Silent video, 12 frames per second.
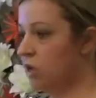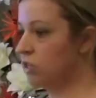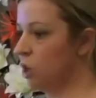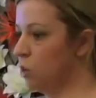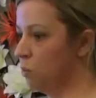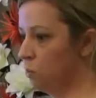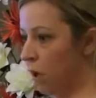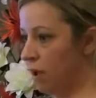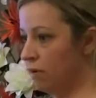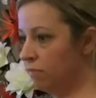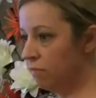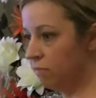So
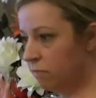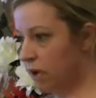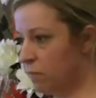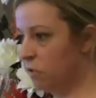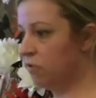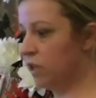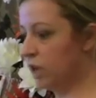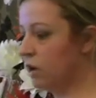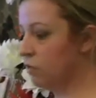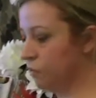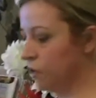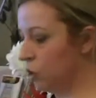when people
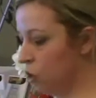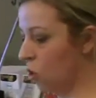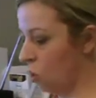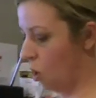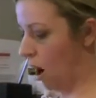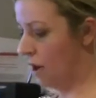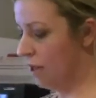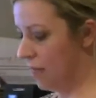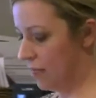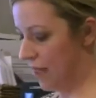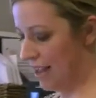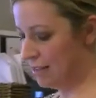think of the core,
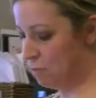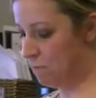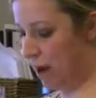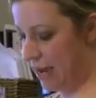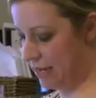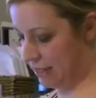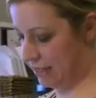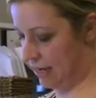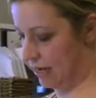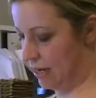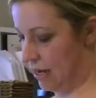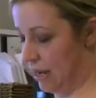that's
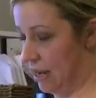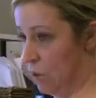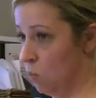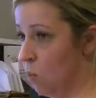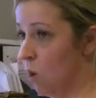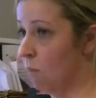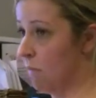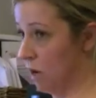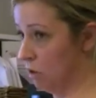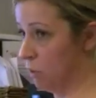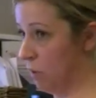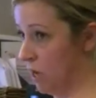basically what
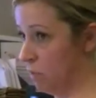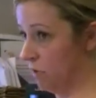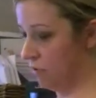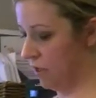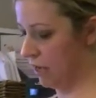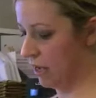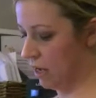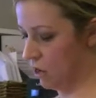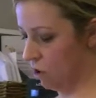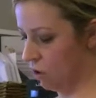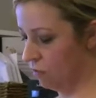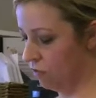most people are
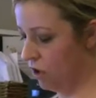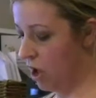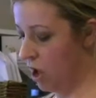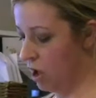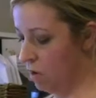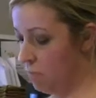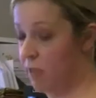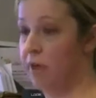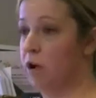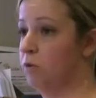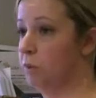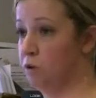thinking of, but
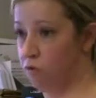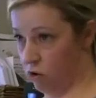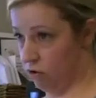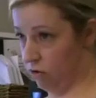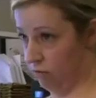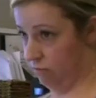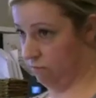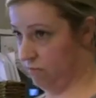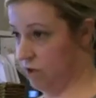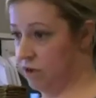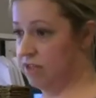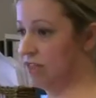they'd be wrong
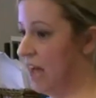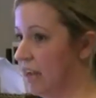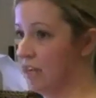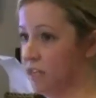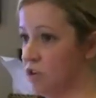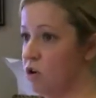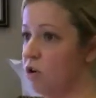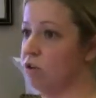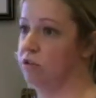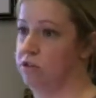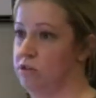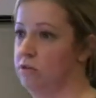because that is
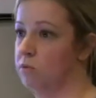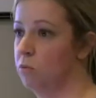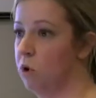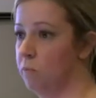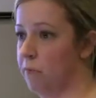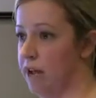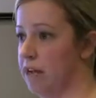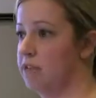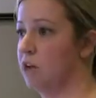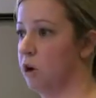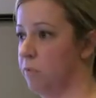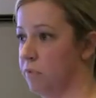not what
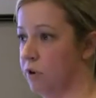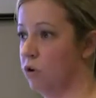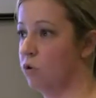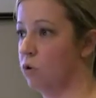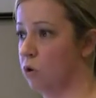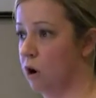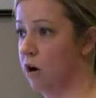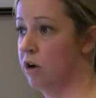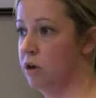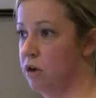makes up the core